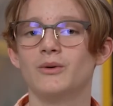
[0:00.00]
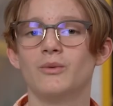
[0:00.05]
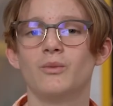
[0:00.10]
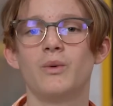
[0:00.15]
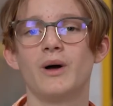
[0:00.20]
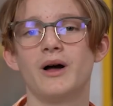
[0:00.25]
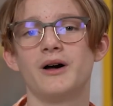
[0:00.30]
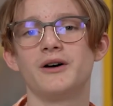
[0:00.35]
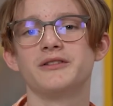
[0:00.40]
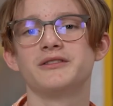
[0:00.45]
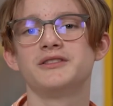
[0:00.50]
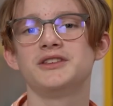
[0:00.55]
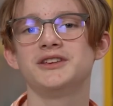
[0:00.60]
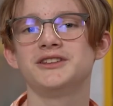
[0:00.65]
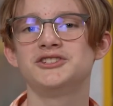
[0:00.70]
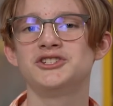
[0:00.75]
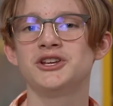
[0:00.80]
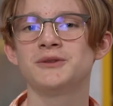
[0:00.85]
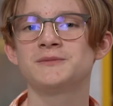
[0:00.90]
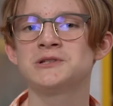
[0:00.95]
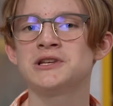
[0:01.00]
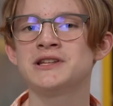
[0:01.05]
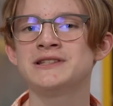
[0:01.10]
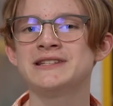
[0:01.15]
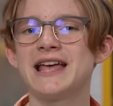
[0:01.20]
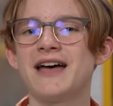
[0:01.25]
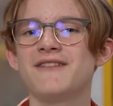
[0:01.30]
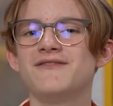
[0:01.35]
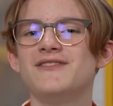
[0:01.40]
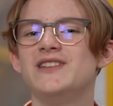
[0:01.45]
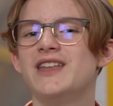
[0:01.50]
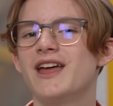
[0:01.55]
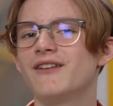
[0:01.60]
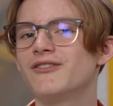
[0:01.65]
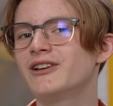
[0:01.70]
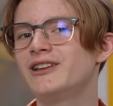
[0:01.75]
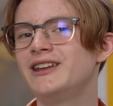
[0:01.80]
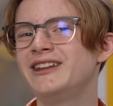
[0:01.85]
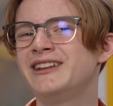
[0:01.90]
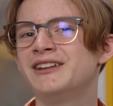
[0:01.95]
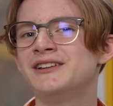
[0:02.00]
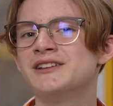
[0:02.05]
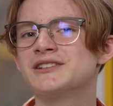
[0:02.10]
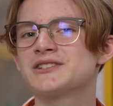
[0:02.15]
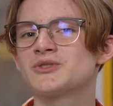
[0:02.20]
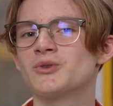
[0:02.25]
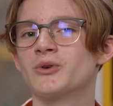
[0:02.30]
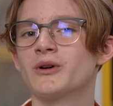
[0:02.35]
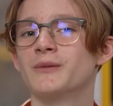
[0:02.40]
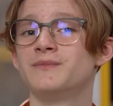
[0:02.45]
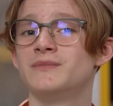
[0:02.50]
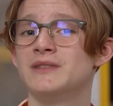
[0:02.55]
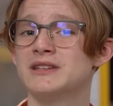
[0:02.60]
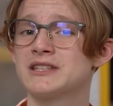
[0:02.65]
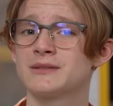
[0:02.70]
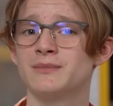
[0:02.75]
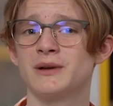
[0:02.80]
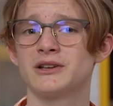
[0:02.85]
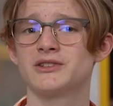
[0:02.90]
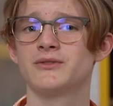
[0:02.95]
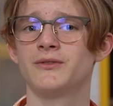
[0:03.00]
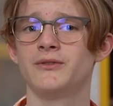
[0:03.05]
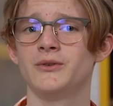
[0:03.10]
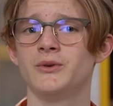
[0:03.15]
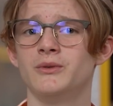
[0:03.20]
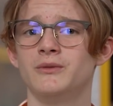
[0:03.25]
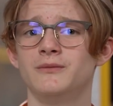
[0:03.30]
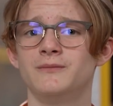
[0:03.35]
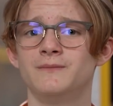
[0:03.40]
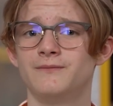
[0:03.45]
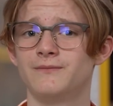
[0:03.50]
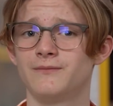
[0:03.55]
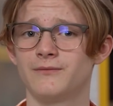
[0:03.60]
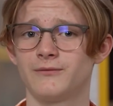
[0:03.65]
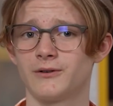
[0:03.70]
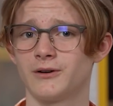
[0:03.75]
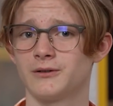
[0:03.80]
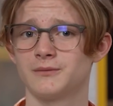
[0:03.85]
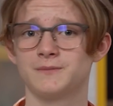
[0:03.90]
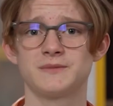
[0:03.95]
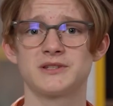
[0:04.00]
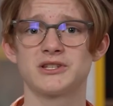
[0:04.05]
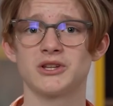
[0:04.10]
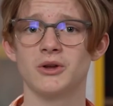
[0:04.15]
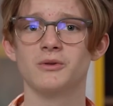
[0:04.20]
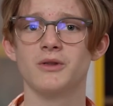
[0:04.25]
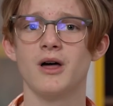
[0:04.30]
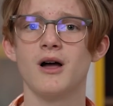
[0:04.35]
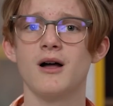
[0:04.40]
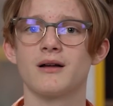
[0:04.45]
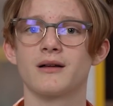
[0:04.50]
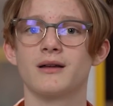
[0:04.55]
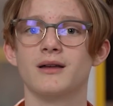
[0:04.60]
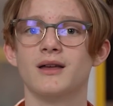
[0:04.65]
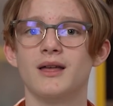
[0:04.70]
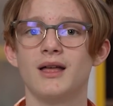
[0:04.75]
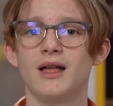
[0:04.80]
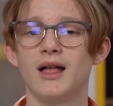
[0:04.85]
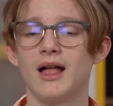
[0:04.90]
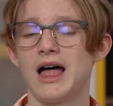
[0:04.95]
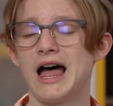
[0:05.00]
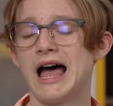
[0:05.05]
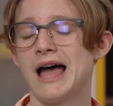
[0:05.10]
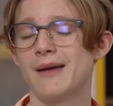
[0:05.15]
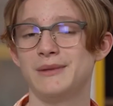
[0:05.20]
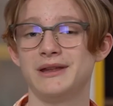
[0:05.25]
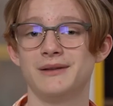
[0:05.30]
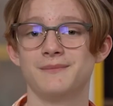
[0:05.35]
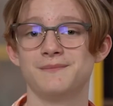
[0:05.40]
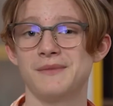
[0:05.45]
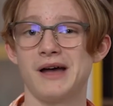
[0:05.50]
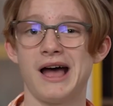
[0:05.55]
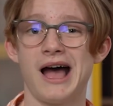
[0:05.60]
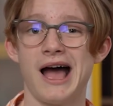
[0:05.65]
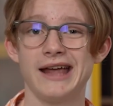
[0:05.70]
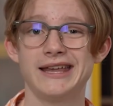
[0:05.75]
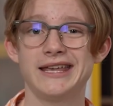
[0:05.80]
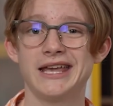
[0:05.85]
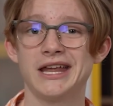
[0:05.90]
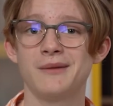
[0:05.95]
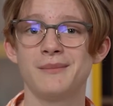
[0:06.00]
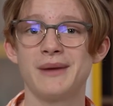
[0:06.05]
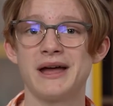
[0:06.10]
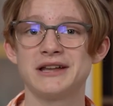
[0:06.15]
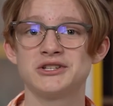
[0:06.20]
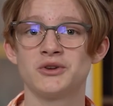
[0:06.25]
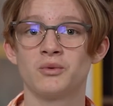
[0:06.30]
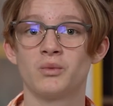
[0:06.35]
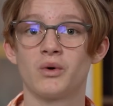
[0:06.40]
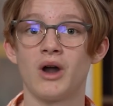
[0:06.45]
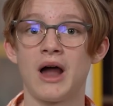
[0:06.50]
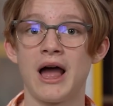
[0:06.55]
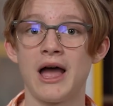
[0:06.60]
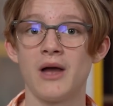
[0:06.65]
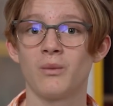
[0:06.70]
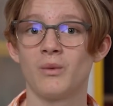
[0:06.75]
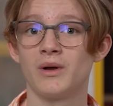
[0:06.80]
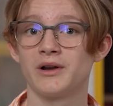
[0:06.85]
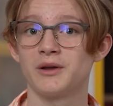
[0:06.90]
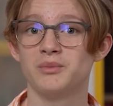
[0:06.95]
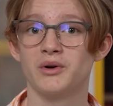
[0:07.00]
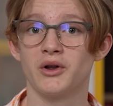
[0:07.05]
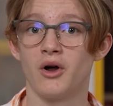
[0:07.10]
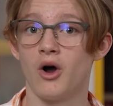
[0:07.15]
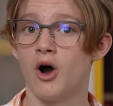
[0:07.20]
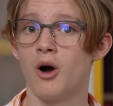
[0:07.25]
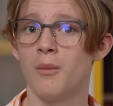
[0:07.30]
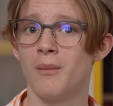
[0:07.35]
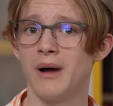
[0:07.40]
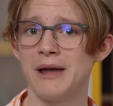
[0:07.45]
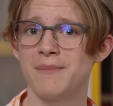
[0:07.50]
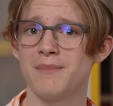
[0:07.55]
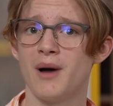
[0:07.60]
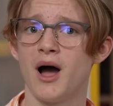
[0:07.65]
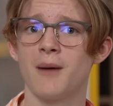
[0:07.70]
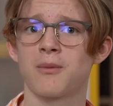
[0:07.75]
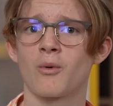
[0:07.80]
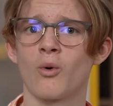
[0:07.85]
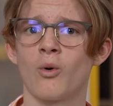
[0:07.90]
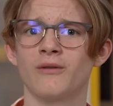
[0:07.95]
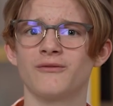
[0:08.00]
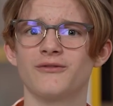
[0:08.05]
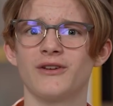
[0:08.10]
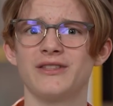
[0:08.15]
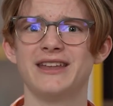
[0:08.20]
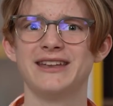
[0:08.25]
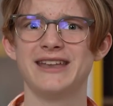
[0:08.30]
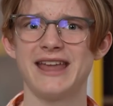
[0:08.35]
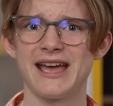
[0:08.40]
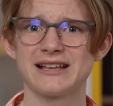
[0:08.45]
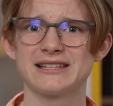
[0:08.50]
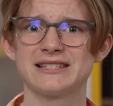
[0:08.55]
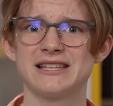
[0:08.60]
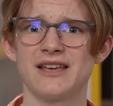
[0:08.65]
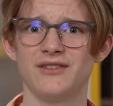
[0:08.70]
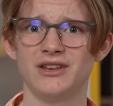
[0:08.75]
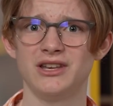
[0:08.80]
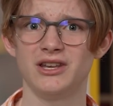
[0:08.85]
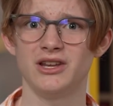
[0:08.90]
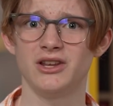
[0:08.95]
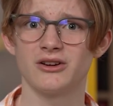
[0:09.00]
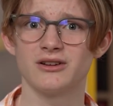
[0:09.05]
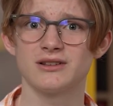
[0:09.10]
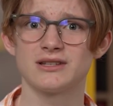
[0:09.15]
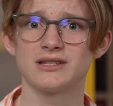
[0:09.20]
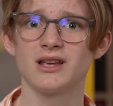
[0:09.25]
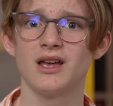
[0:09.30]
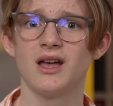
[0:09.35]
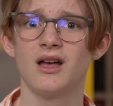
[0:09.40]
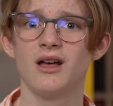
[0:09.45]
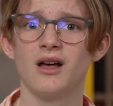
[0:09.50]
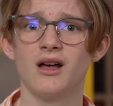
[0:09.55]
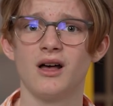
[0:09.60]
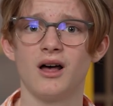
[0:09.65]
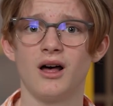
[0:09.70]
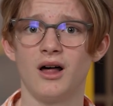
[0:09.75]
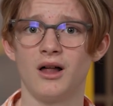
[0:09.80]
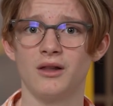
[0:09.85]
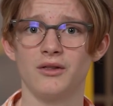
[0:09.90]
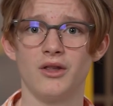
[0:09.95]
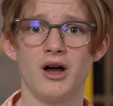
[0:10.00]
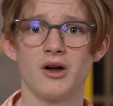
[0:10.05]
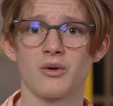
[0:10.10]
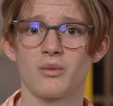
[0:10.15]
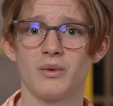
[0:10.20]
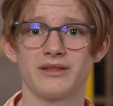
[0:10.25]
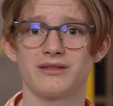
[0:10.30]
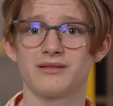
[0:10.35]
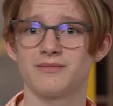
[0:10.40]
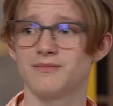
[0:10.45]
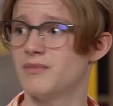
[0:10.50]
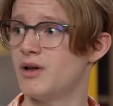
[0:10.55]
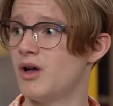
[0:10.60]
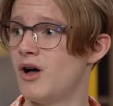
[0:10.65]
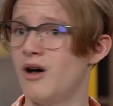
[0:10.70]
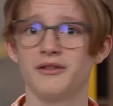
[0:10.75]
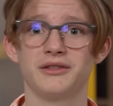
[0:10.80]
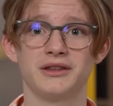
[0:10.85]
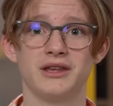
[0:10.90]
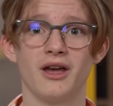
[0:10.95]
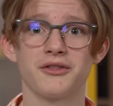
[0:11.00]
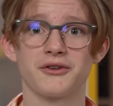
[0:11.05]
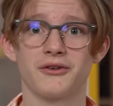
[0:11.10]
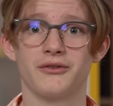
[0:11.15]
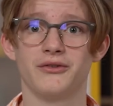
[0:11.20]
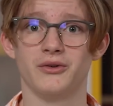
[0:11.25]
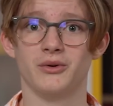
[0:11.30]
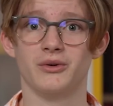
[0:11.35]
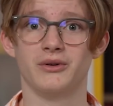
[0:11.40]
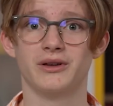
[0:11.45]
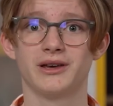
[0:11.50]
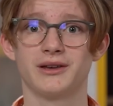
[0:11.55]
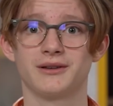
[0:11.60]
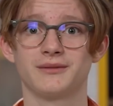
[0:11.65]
Well, the Egyptians have never needed to store up this much food for so long. I mean, I can't imagine where I want to put all my popcorn for the next 7 years, along with all the other food.